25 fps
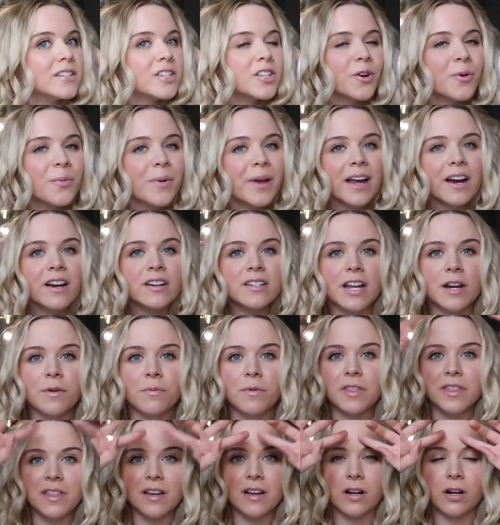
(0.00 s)
so we are done
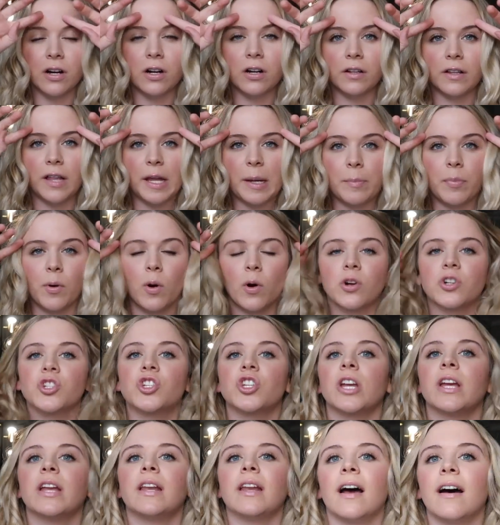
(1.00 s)
with the curling
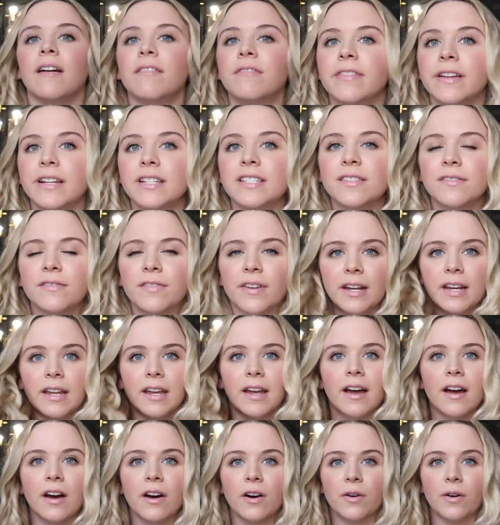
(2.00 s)
portion of this
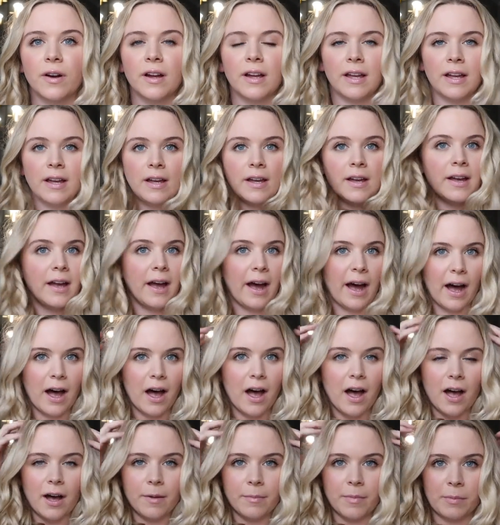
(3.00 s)
video.
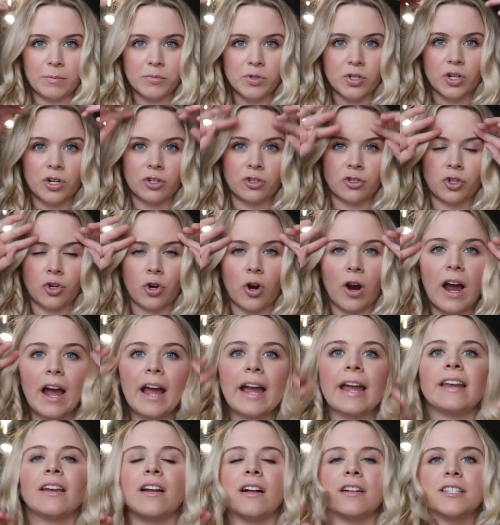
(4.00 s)
I'm
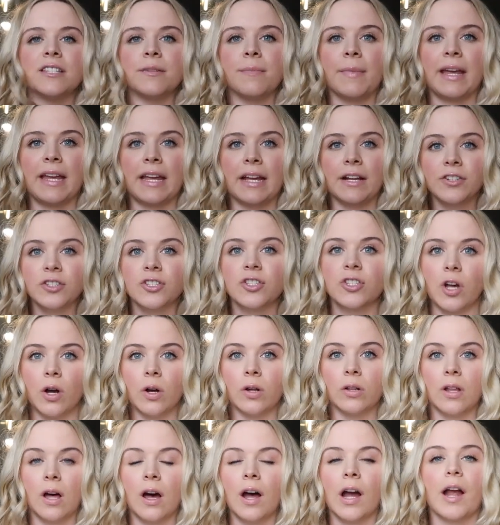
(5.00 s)
trying not to make it
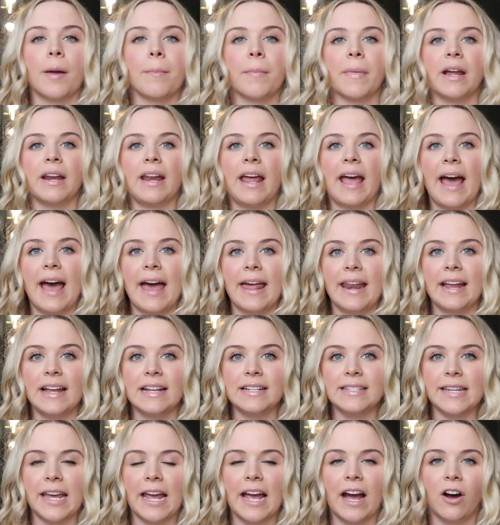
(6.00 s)
so long. I'm gonna
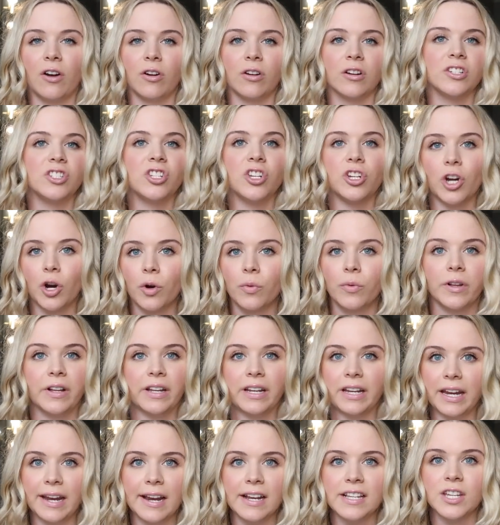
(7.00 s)
edit down because you don't really
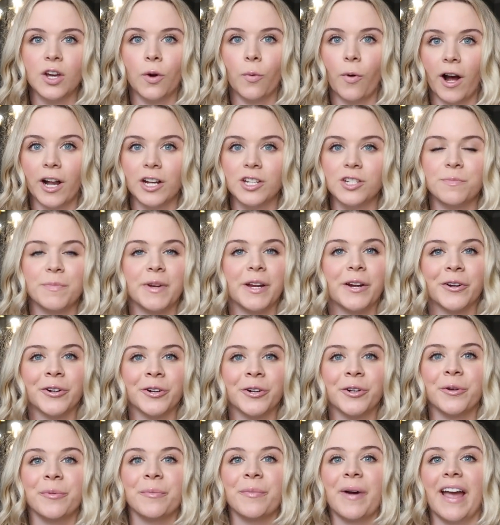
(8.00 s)
need to watch me
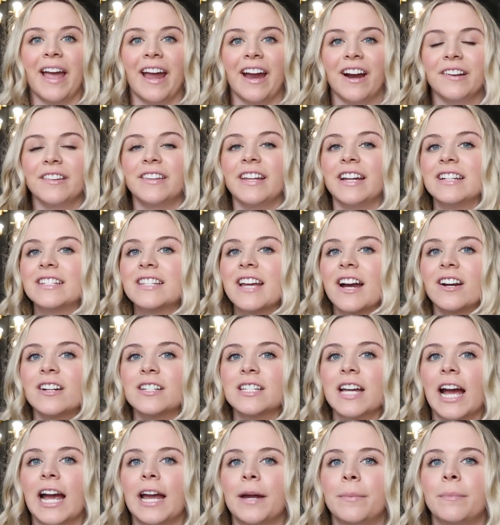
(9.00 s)
curling my hair the entire
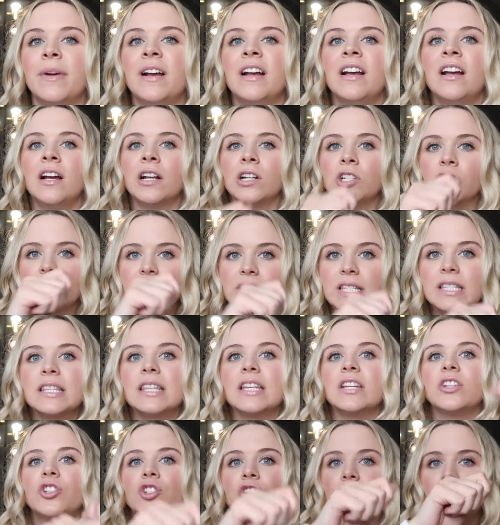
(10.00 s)
time. Just
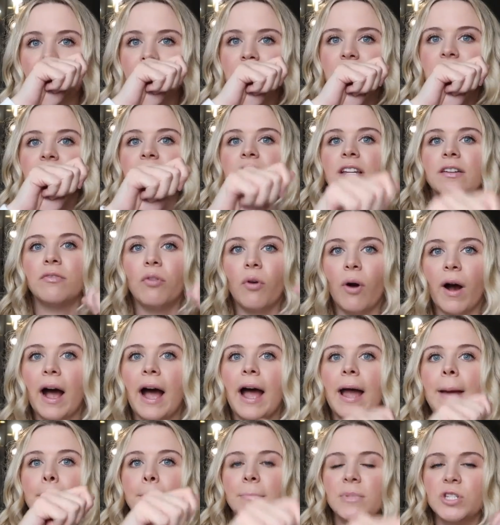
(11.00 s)
the gist of what
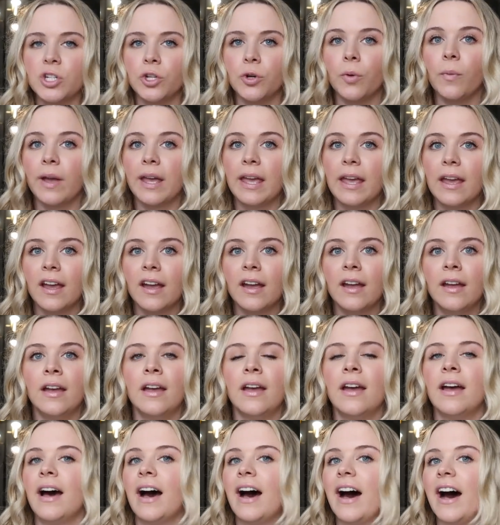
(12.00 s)
I'm doing
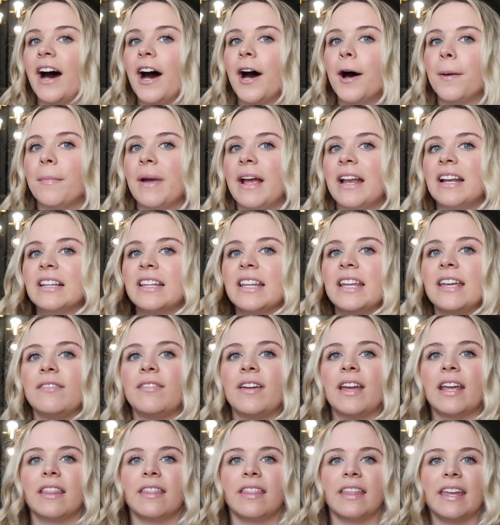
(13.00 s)
and
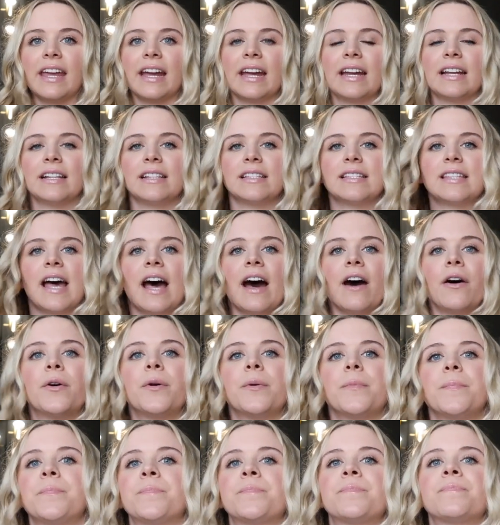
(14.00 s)
leaving the ends
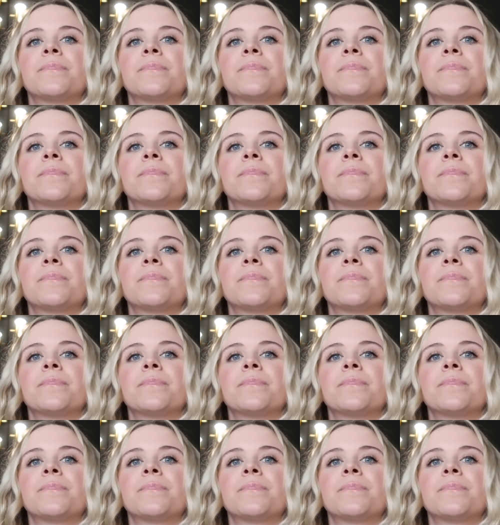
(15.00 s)
out.